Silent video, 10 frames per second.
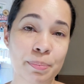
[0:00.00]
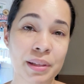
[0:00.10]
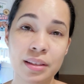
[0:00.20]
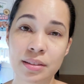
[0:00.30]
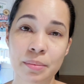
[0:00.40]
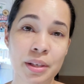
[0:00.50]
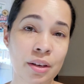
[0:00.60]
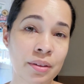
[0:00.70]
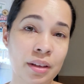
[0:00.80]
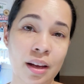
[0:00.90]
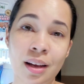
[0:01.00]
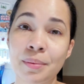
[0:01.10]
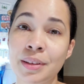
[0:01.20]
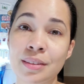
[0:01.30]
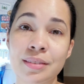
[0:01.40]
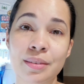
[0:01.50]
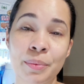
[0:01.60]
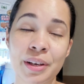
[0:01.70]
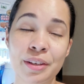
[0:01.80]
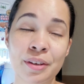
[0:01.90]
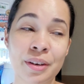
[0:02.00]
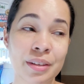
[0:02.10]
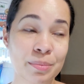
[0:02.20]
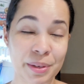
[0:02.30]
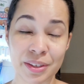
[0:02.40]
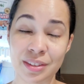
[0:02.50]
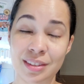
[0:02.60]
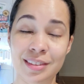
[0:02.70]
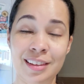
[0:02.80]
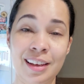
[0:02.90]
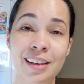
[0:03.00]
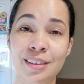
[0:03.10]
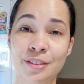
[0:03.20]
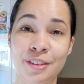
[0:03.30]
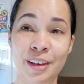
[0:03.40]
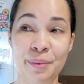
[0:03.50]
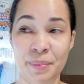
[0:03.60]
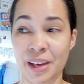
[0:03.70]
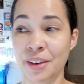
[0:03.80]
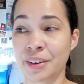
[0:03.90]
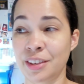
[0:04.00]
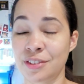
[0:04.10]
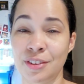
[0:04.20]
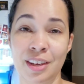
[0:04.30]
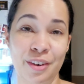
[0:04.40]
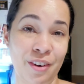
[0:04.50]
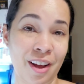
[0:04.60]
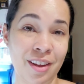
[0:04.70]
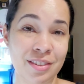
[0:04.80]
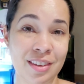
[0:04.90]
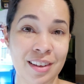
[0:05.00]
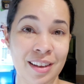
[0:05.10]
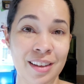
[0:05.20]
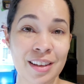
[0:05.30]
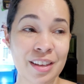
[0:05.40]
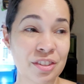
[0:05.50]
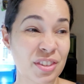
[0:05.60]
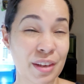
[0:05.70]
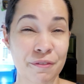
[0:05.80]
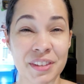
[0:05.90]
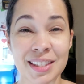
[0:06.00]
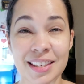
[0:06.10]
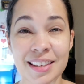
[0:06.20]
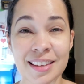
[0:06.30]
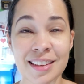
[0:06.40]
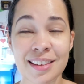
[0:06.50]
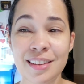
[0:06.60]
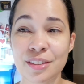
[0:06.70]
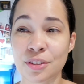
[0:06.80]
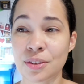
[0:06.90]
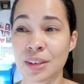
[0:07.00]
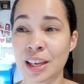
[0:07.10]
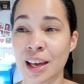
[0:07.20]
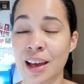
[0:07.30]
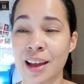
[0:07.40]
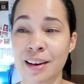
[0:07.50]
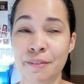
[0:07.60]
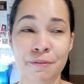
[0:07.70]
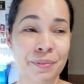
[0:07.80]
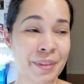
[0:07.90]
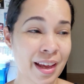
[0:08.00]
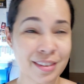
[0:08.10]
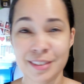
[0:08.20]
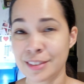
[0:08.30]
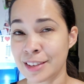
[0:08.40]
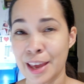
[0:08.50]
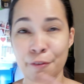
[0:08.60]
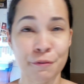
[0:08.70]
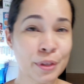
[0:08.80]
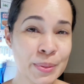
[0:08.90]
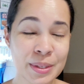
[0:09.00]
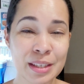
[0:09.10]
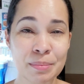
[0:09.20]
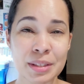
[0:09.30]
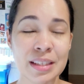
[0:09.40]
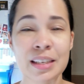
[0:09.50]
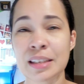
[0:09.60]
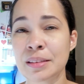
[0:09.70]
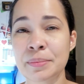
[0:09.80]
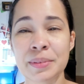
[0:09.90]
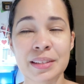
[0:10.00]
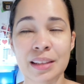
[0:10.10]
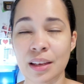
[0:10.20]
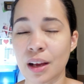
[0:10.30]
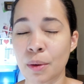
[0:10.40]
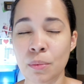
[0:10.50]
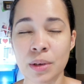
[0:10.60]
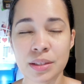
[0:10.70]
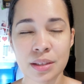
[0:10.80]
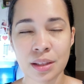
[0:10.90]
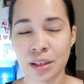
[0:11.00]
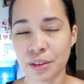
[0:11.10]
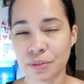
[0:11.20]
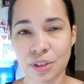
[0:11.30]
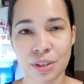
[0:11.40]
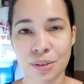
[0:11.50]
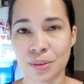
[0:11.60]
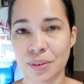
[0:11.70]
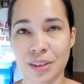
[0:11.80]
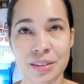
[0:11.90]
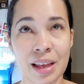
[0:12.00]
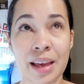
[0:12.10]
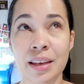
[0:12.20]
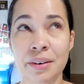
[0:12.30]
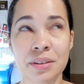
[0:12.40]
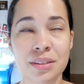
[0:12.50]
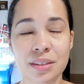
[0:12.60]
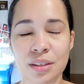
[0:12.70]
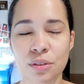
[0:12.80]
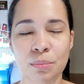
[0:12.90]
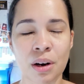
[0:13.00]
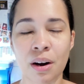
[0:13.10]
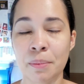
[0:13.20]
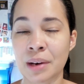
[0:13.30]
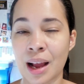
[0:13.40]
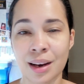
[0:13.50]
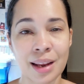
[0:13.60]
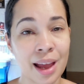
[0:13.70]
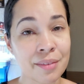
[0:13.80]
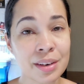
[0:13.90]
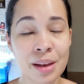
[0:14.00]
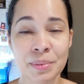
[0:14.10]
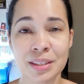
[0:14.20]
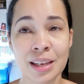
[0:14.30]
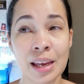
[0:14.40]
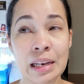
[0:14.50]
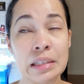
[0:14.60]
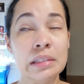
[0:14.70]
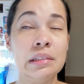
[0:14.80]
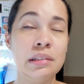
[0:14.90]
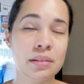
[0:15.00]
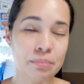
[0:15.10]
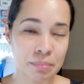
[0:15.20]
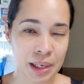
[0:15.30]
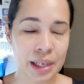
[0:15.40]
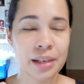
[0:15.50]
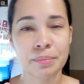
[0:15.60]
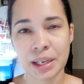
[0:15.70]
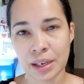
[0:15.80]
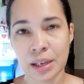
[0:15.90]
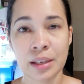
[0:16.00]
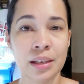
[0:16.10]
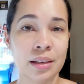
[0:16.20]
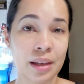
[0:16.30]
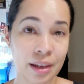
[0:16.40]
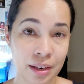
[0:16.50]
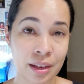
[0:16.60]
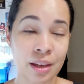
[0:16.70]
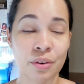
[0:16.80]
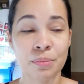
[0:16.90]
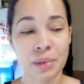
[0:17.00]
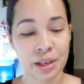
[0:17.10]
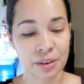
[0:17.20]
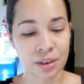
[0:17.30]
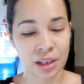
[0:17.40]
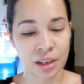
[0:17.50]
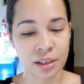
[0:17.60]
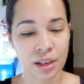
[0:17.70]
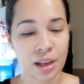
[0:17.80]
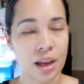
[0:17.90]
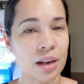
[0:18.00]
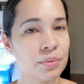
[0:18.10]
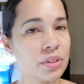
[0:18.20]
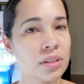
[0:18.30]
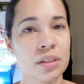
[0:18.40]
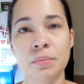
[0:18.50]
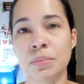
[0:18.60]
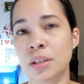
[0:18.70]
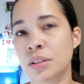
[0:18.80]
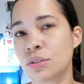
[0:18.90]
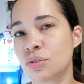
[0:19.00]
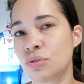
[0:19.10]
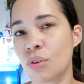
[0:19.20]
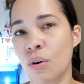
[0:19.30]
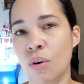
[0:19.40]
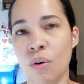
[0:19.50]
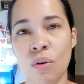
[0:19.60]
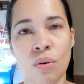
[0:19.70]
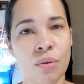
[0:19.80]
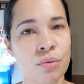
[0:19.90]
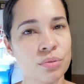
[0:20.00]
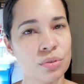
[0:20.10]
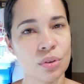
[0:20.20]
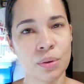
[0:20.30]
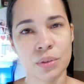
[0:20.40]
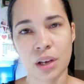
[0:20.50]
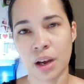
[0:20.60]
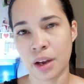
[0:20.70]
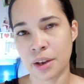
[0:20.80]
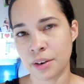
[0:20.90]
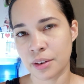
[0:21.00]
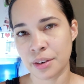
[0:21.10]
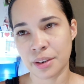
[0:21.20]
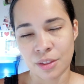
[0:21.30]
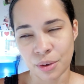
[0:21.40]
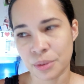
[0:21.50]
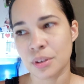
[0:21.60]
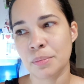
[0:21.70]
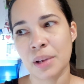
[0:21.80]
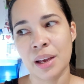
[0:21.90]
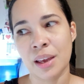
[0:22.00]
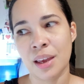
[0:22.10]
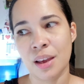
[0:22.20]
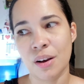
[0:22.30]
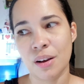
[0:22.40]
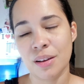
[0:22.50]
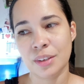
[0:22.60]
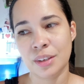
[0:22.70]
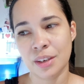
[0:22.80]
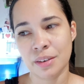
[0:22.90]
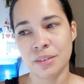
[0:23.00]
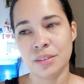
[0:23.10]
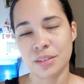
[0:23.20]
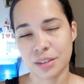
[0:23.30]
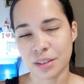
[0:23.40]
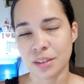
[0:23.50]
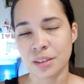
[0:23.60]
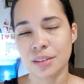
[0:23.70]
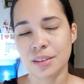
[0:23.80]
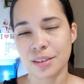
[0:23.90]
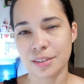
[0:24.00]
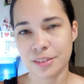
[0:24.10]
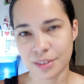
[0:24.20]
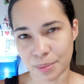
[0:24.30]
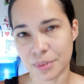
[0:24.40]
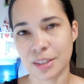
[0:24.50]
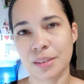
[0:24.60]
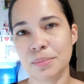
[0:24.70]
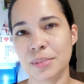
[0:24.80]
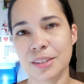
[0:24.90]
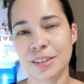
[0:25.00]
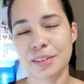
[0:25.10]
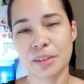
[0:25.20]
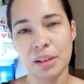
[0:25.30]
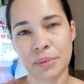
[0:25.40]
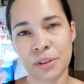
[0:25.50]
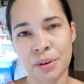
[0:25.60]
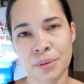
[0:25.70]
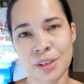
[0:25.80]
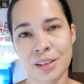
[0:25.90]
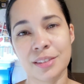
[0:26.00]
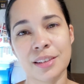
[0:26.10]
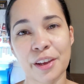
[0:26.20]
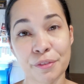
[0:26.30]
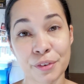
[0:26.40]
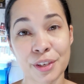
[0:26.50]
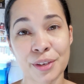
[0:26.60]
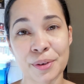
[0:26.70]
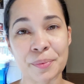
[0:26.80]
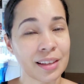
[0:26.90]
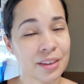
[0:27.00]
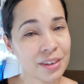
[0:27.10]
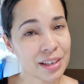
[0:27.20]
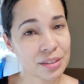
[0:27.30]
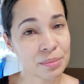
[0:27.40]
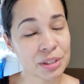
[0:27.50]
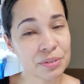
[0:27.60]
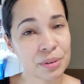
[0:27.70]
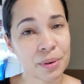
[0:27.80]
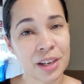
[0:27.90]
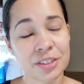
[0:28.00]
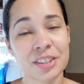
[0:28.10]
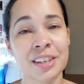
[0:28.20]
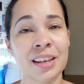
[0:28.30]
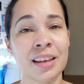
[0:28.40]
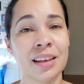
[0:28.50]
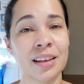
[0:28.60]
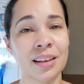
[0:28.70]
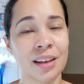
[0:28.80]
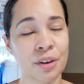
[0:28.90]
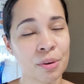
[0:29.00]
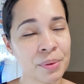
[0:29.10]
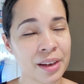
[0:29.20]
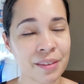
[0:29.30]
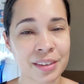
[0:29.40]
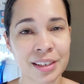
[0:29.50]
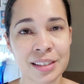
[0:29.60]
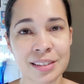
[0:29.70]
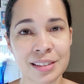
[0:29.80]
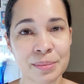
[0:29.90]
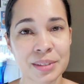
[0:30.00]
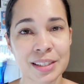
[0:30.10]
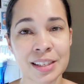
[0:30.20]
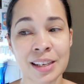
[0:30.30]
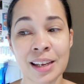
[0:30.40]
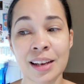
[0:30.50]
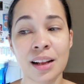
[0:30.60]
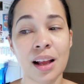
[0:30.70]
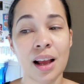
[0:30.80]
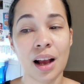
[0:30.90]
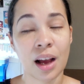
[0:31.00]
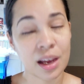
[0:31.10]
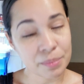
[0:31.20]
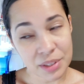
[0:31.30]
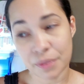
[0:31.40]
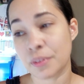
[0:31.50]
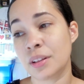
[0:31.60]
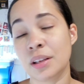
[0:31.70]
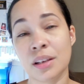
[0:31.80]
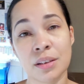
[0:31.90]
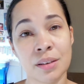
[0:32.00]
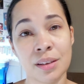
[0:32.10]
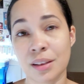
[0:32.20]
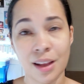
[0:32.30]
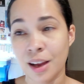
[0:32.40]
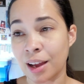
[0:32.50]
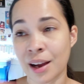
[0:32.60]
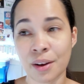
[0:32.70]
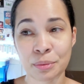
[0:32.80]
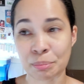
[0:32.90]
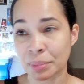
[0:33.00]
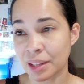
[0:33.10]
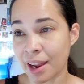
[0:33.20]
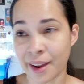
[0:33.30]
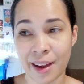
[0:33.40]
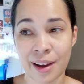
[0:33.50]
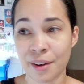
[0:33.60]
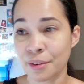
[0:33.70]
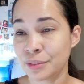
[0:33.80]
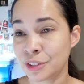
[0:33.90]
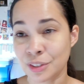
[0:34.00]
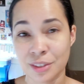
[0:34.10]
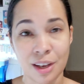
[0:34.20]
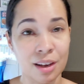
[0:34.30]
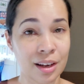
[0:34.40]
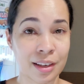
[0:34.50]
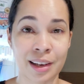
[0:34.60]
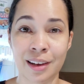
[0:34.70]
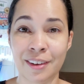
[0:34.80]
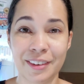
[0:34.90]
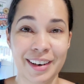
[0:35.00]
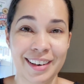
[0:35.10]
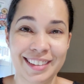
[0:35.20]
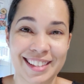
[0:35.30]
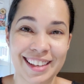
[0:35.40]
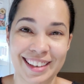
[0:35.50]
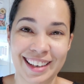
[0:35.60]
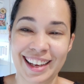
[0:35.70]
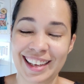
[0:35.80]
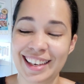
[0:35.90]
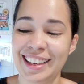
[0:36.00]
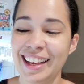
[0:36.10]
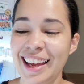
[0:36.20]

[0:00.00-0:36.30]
Please let me know in the comments what your experience is like. Do you get migraines? Do you get nausea? Do you get fatigue? Do you get next day flu symptoms? Like, what's it like for you? Because I guarantee tomorrow I'm not gonna have an appetite. Might not get a headache or migraine, and I'm just gonna be so tired. Those are my guaranteed symptoms. So let me know what it's like for you. Thank you guys so much for watching. I hope you have a nice sleep tonight. I'm definitely gonna clock out, black out, just conk out tonight.